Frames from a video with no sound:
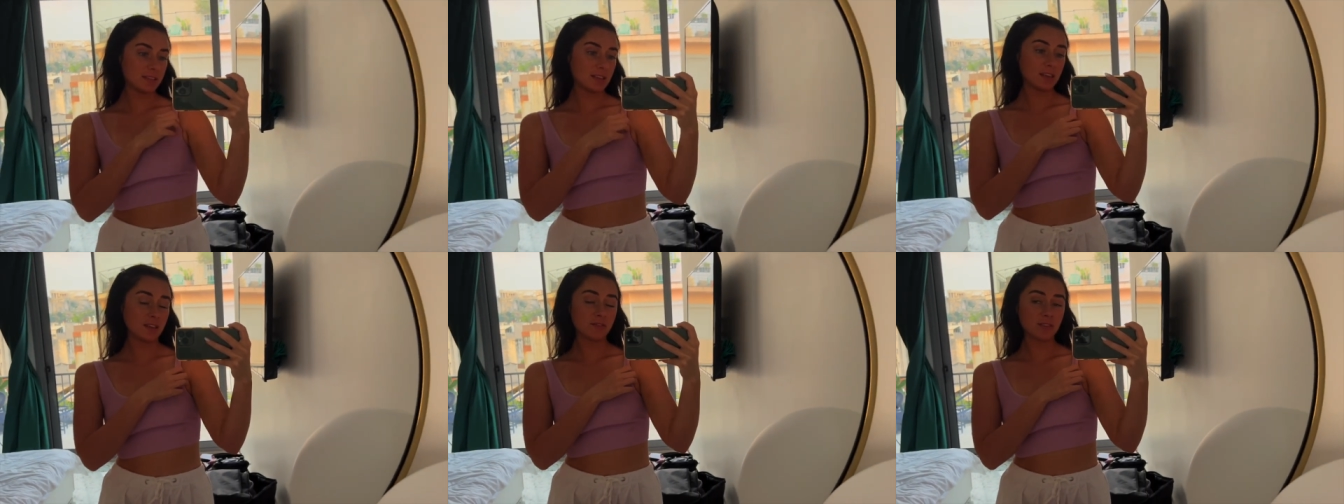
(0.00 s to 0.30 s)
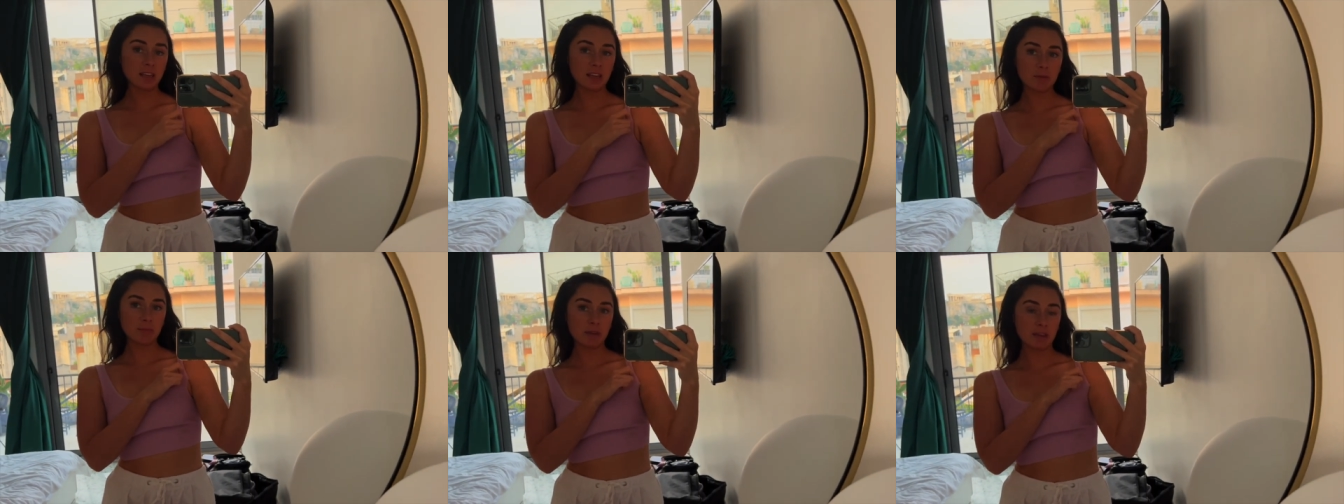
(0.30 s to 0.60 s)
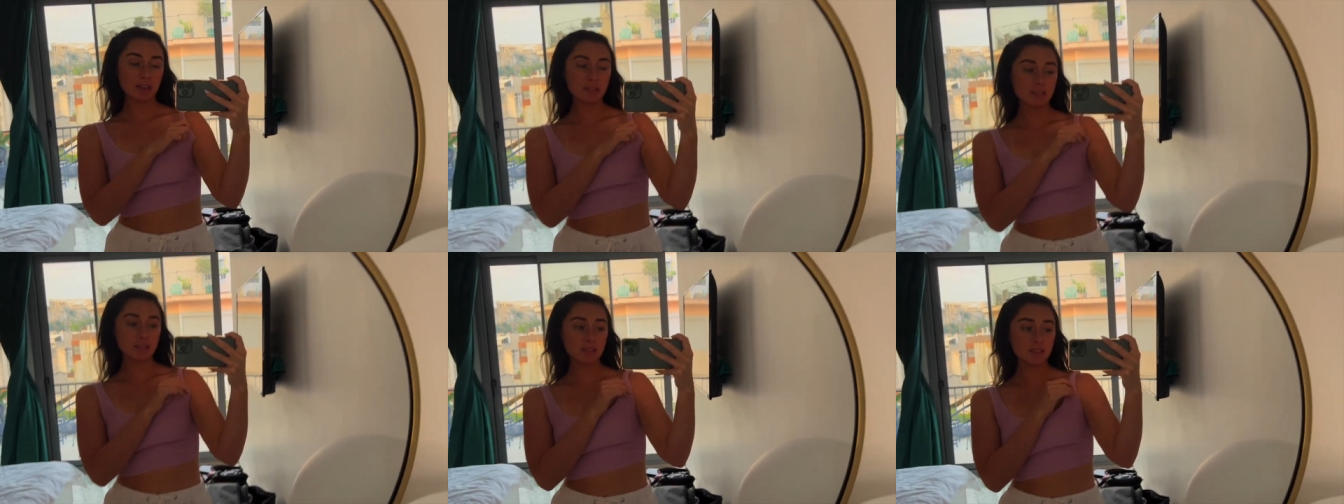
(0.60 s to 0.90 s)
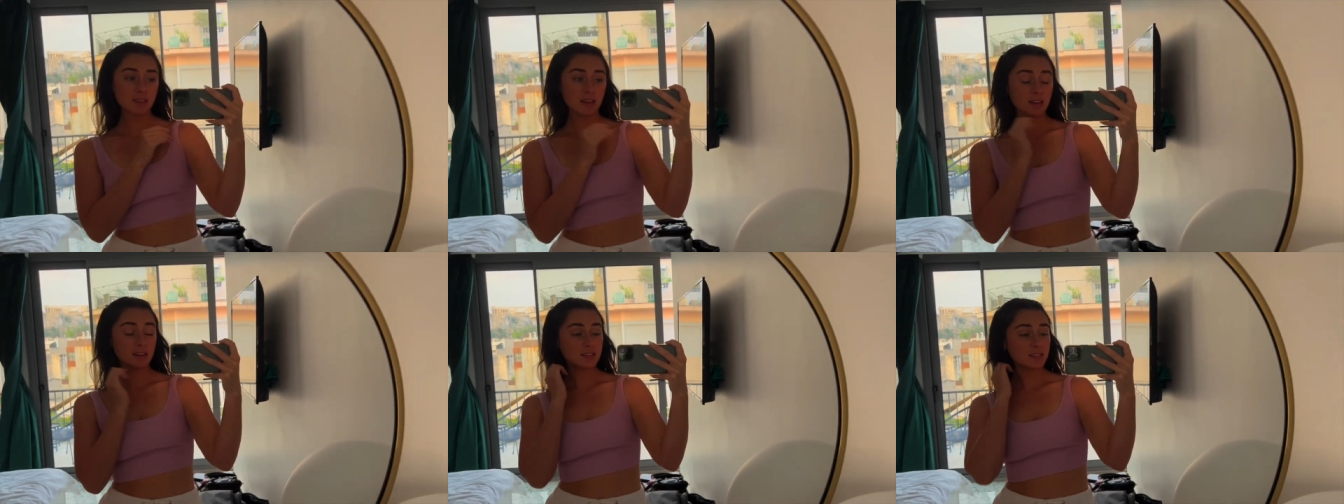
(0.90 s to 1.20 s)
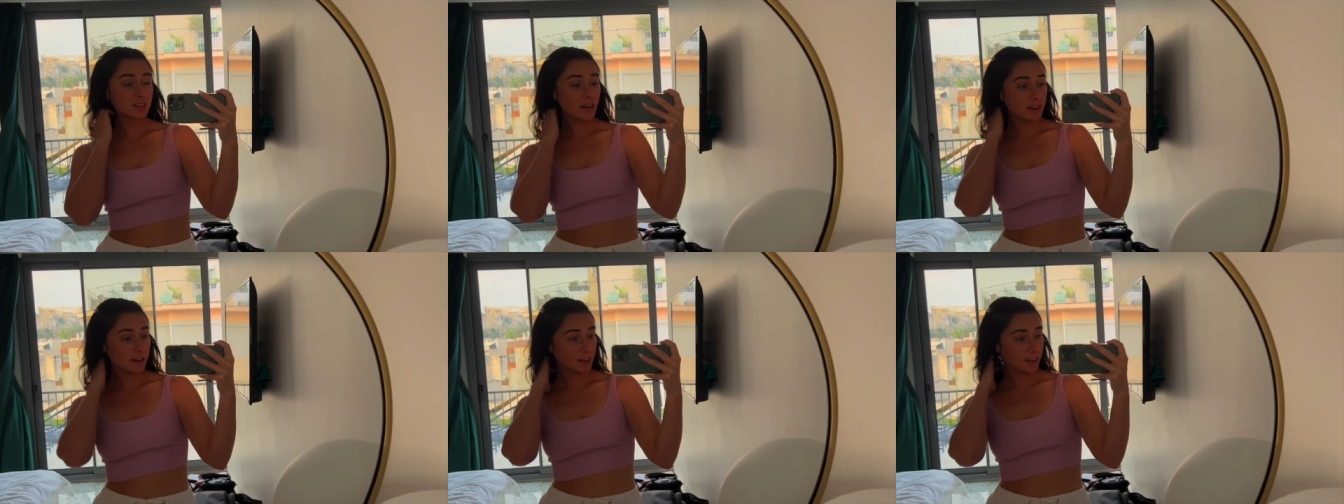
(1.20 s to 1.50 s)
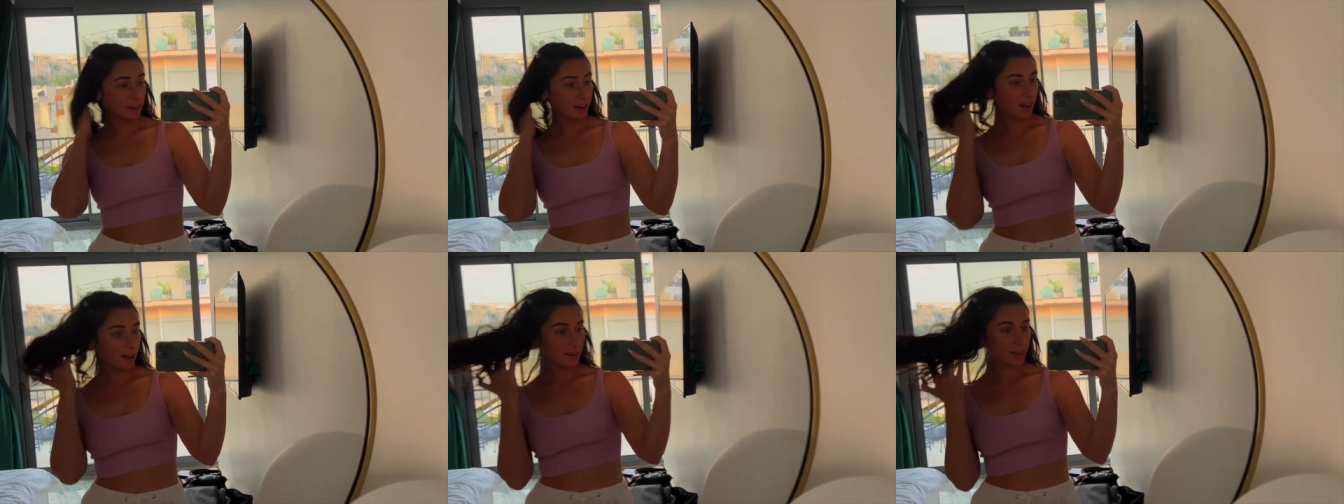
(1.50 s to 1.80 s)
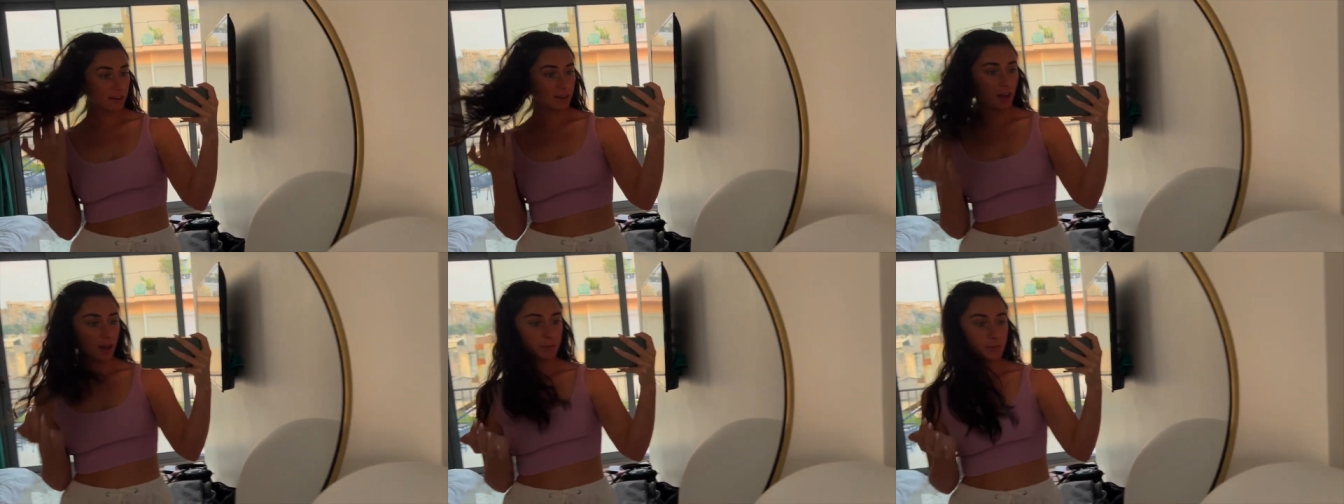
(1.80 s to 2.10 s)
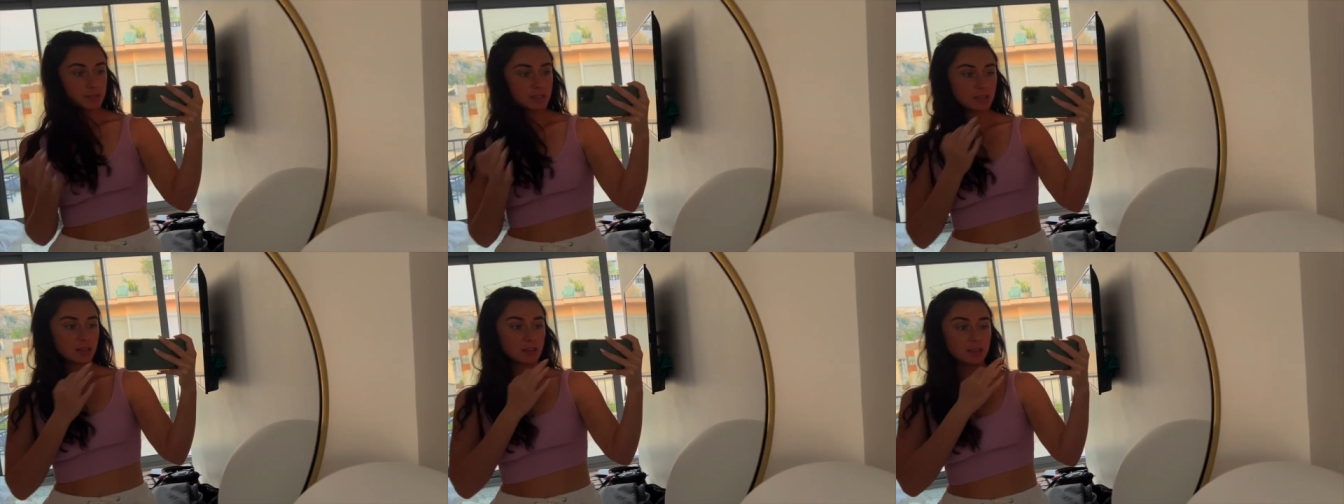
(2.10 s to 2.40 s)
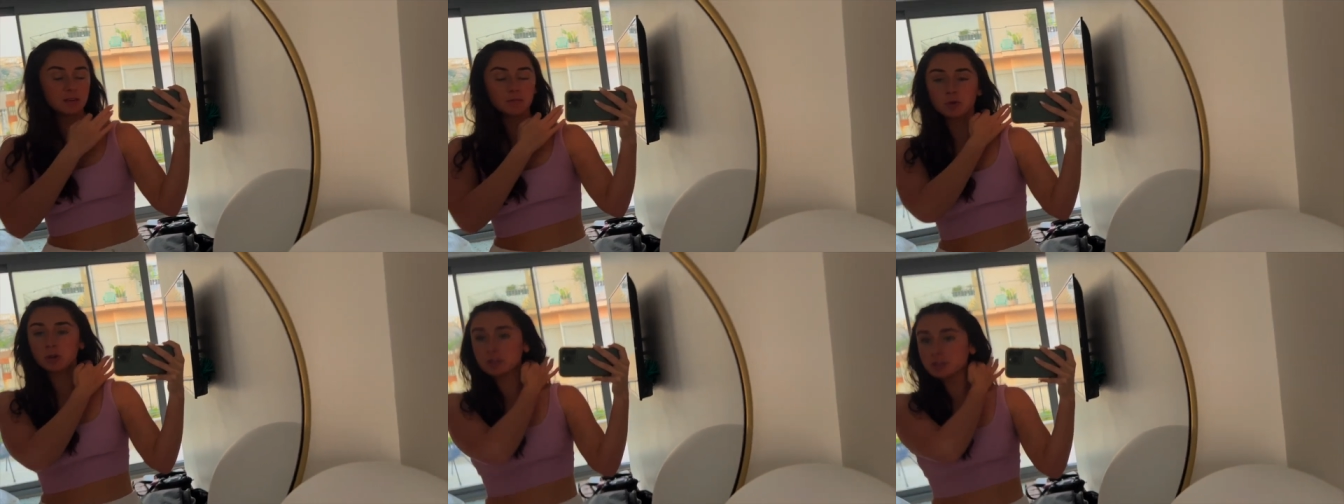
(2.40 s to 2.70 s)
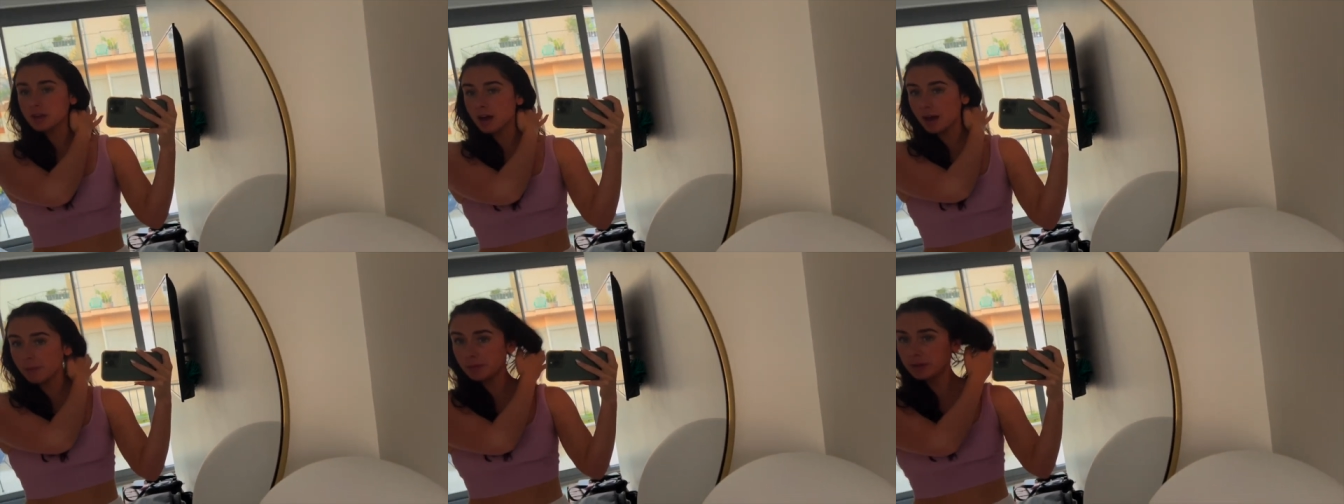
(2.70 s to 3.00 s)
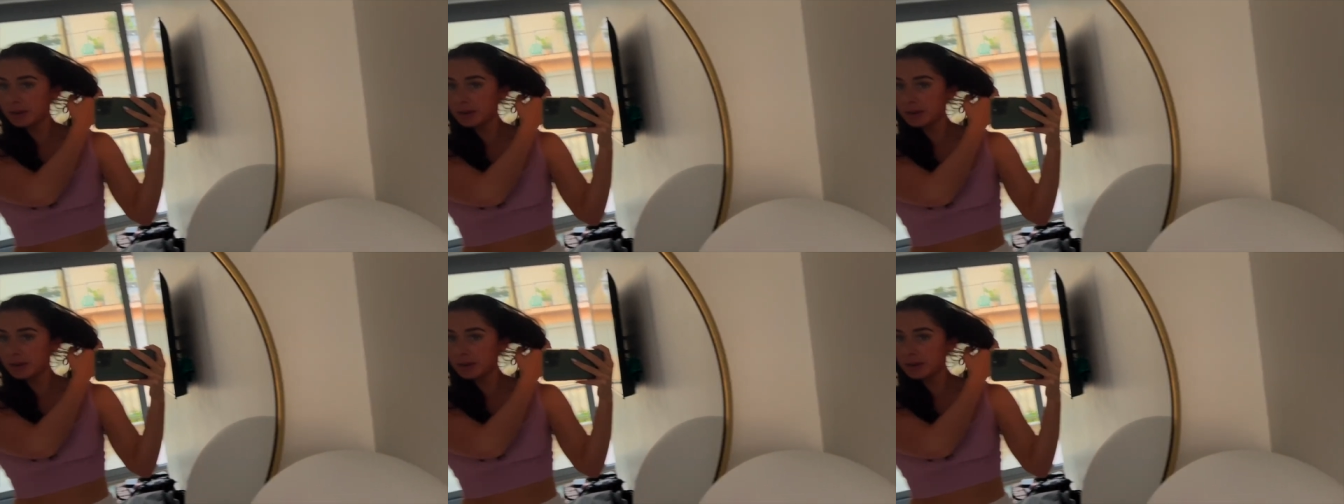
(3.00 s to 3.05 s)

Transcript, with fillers: evening because the sun is setting and I cannot miss any more time in